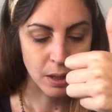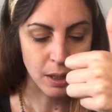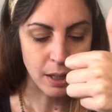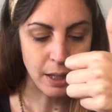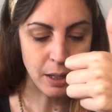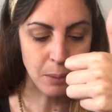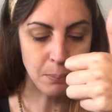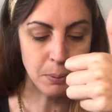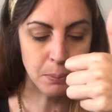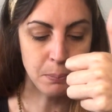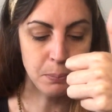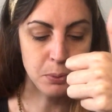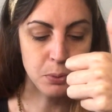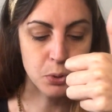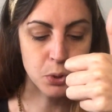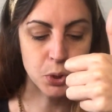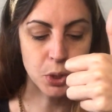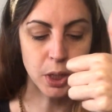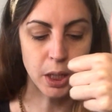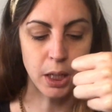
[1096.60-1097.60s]
a
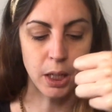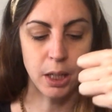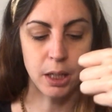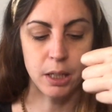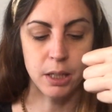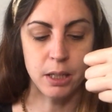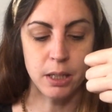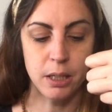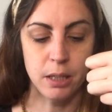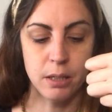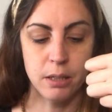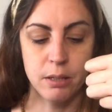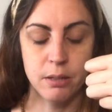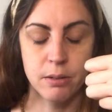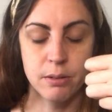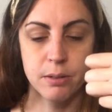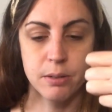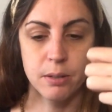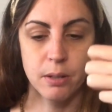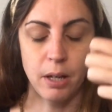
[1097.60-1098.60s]
babushka
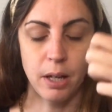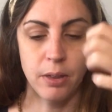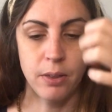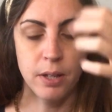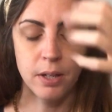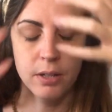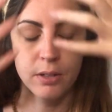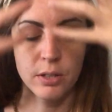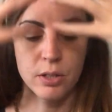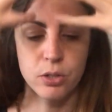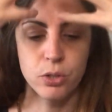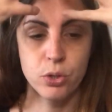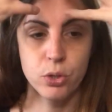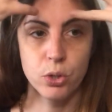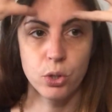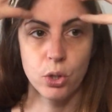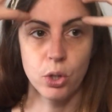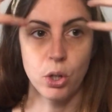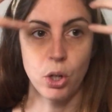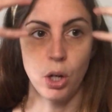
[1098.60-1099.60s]
is, I think it's a
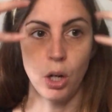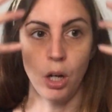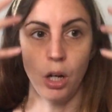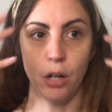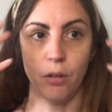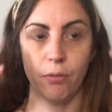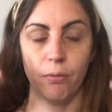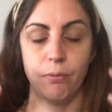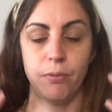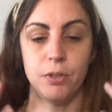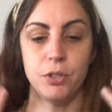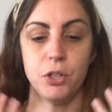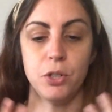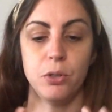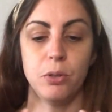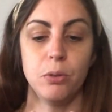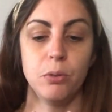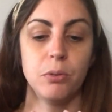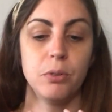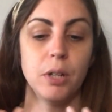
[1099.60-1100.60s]
scarf that
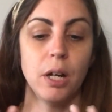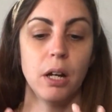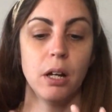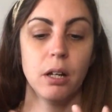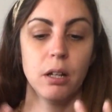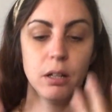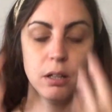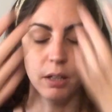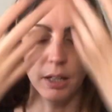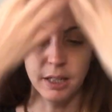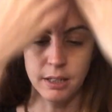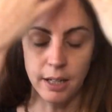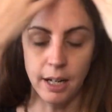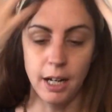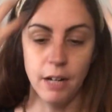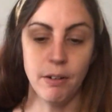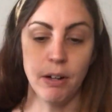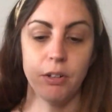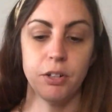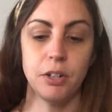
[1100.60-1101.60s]
you like
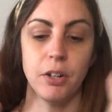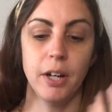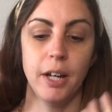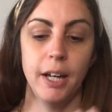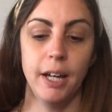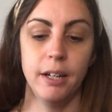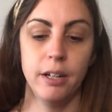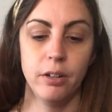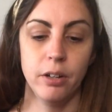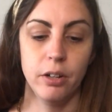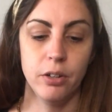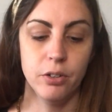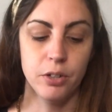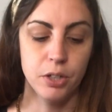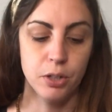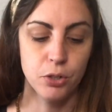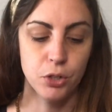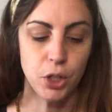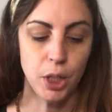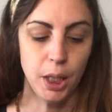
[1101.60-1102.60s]
tie around your head and under
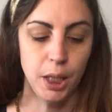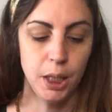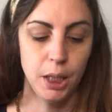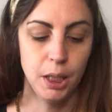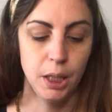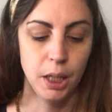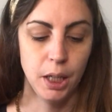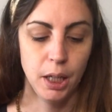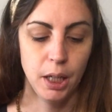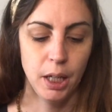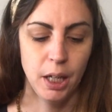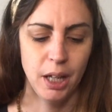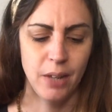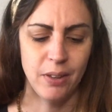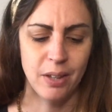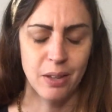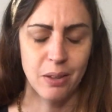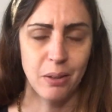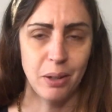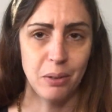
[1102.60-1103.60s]
your chin. I
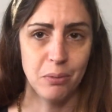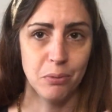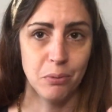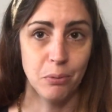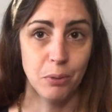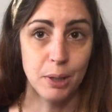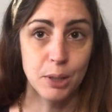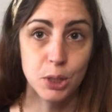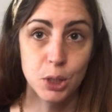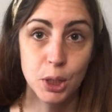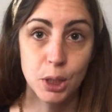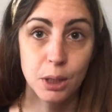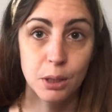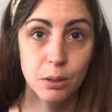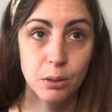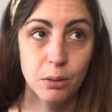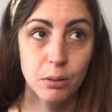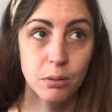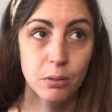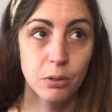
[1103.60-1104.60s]
think a lot of
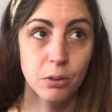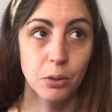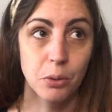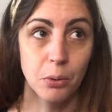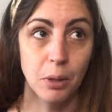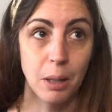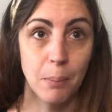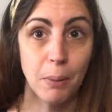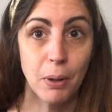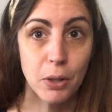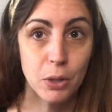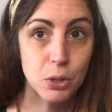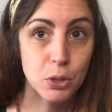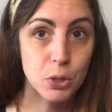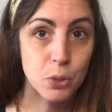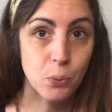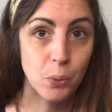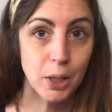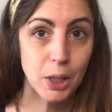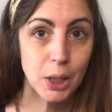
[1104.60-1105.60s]
Russian
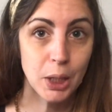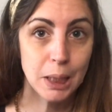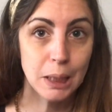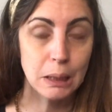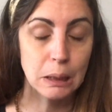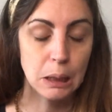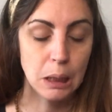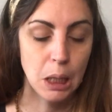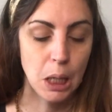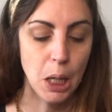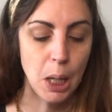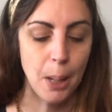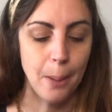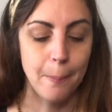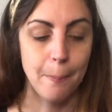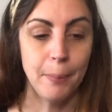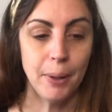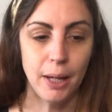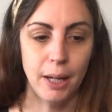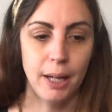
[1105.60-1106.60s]
grandmothers wear it.
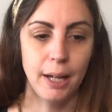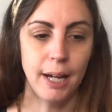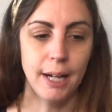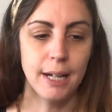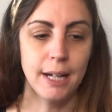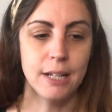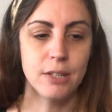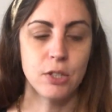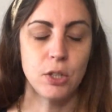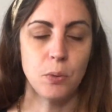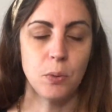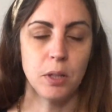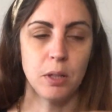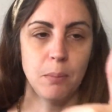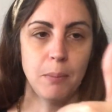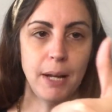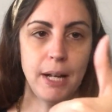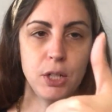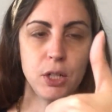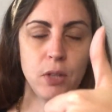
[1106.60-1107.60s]
But I guess you can
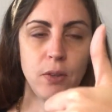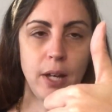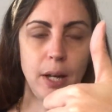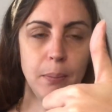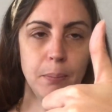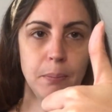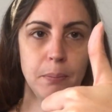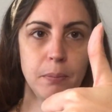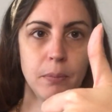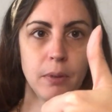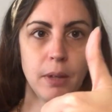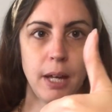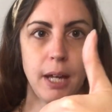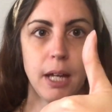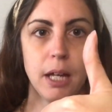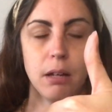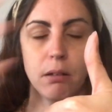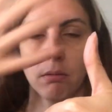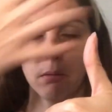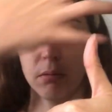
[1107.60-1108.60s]
imagine that
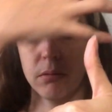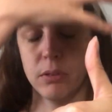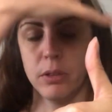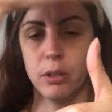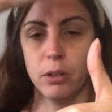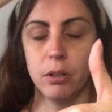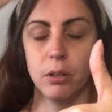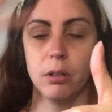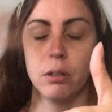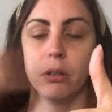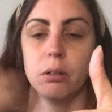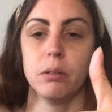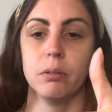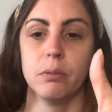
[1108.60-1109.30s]
like the